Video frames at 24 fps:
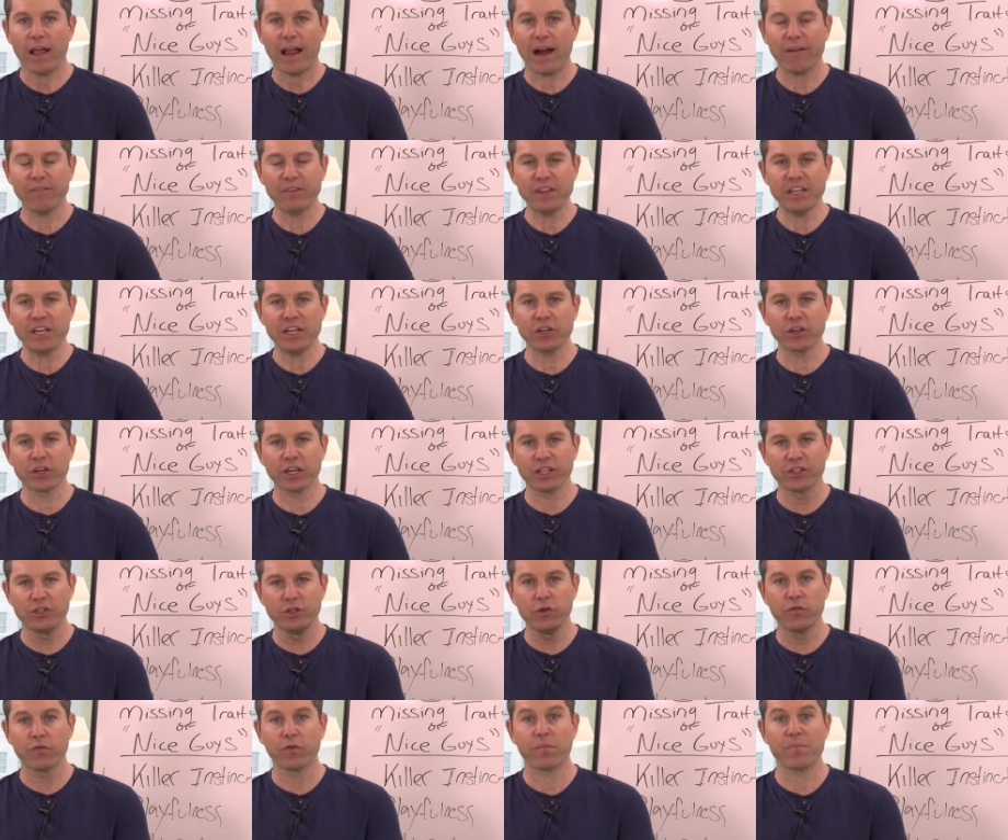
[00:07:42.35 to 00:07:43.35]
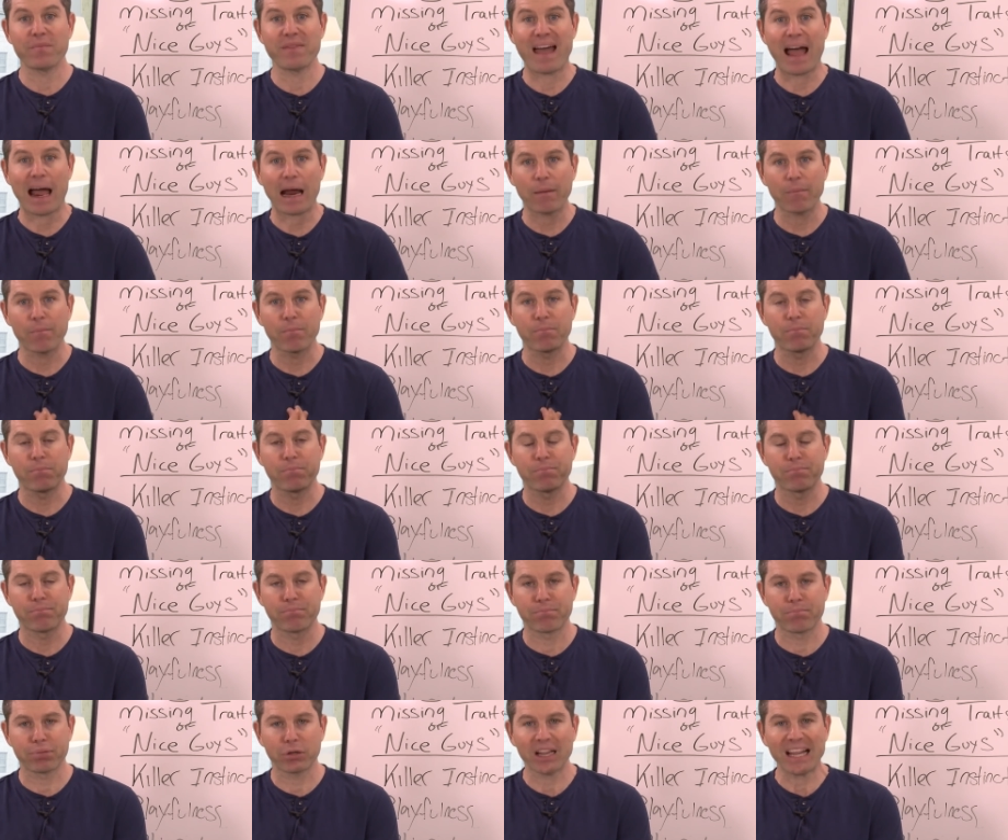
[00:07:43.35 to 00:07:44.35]
Everything you're going to do from that
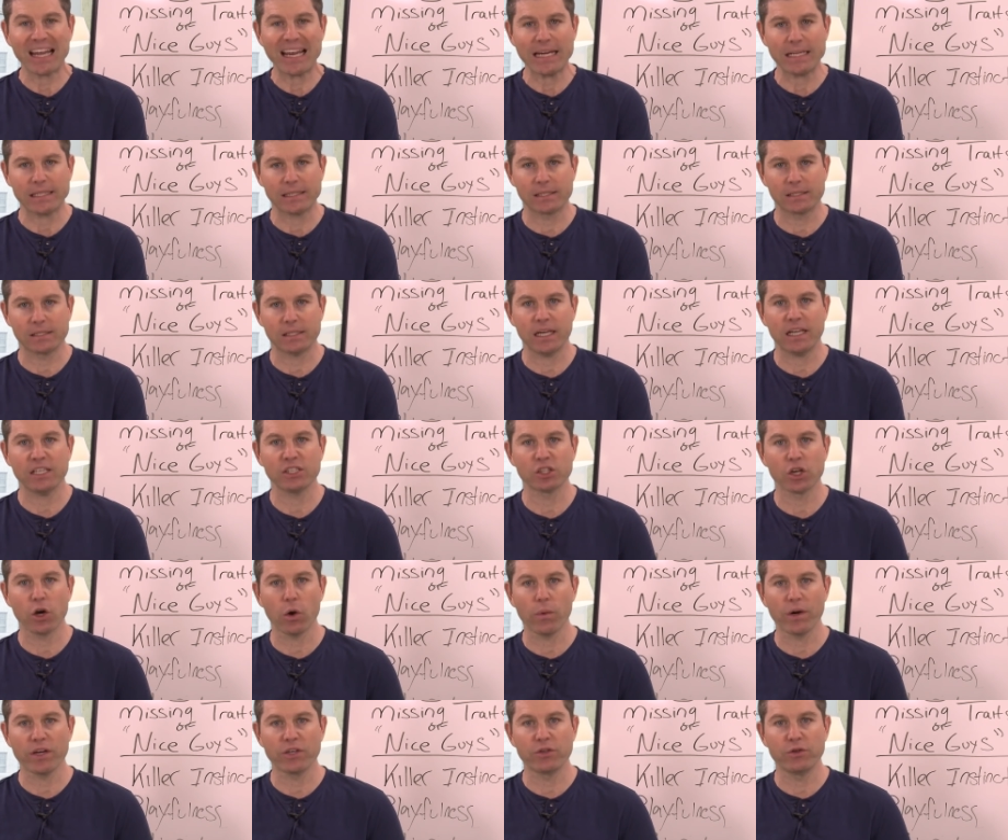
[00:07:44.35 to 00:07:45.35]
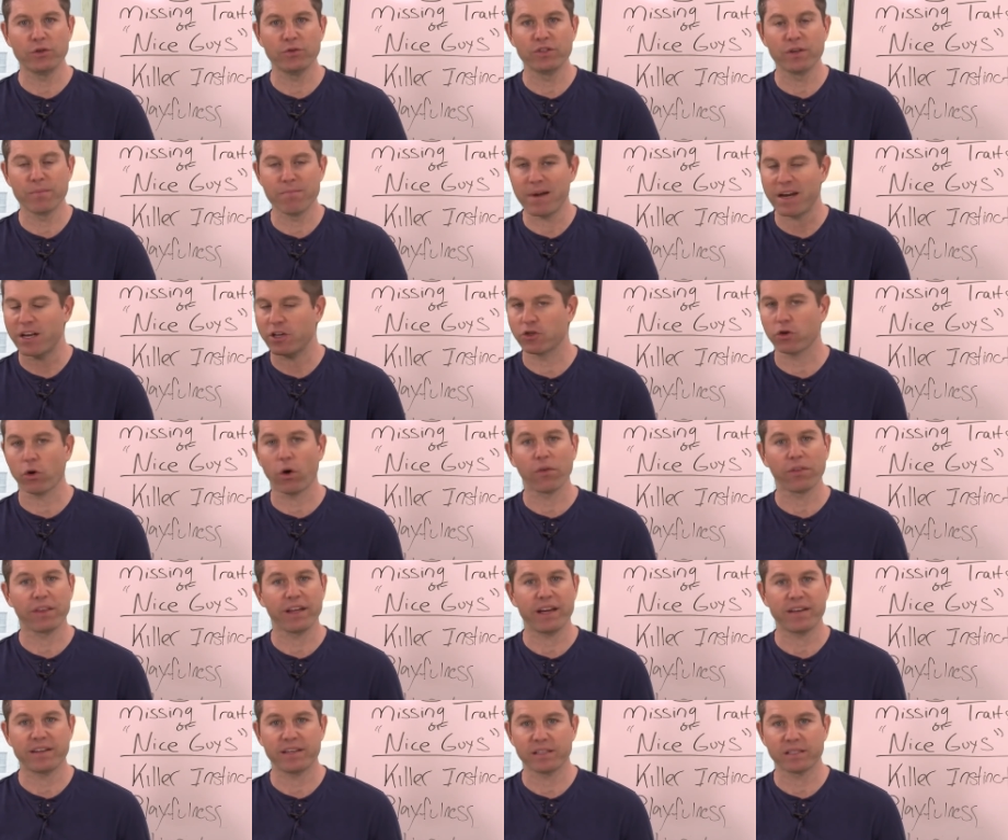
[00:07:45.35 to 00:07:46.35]
place is going to diminish all
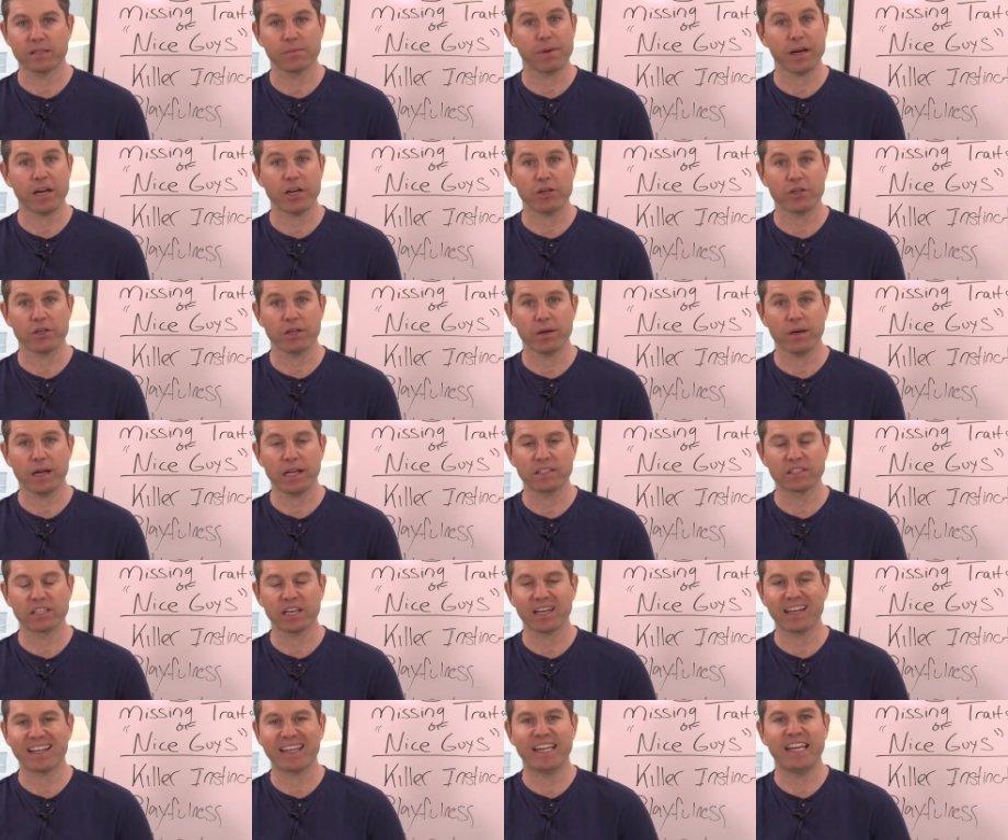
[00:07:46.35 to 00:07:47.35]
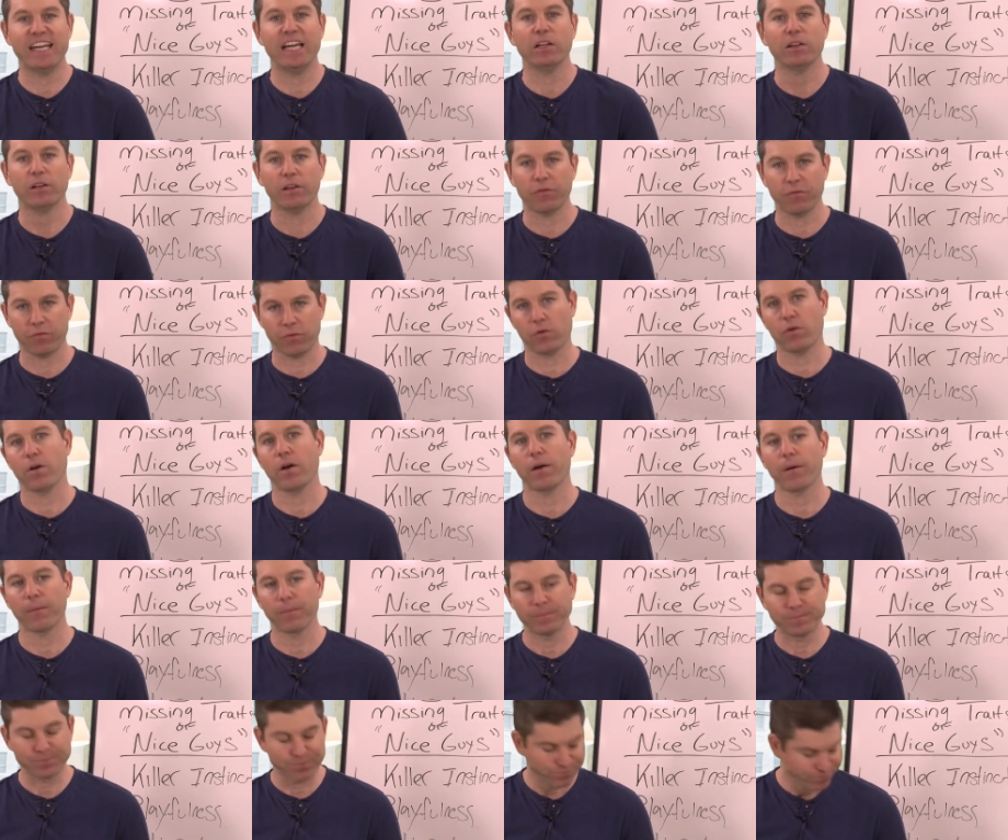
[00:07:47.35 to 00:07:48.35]
the anticipation. It's going to kill it for her.